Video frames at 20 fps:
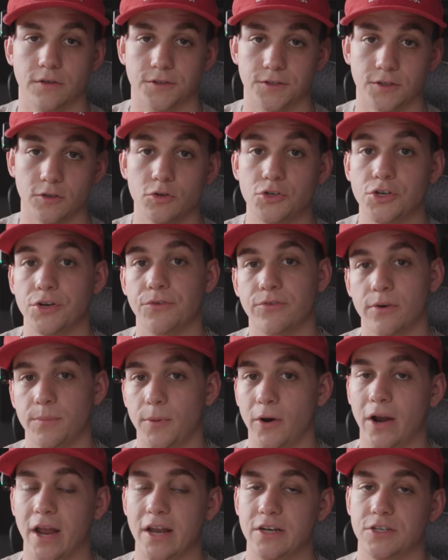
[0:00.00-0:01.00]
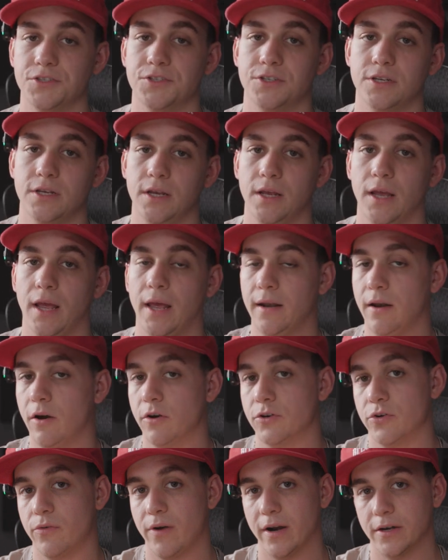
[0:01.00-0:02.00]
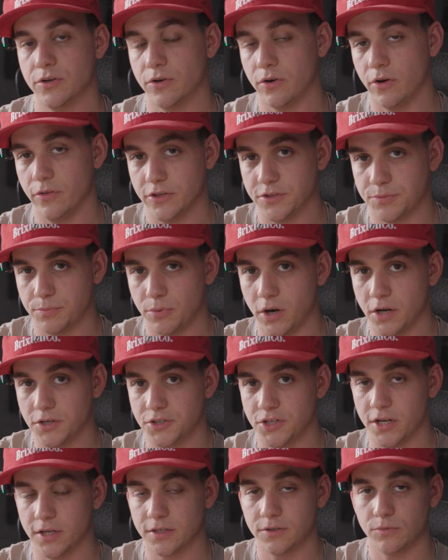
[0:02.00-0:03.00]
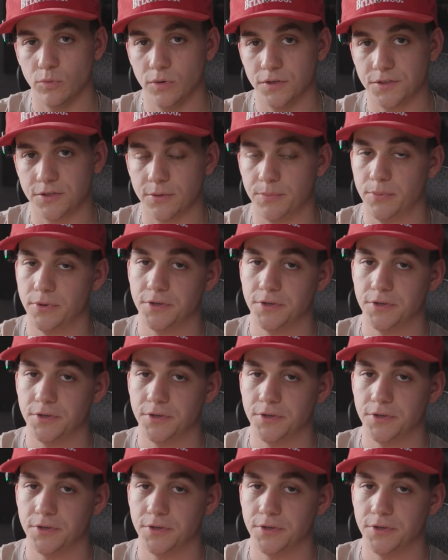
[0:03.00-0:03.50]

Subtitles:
The solution from our agency and our director on this project was to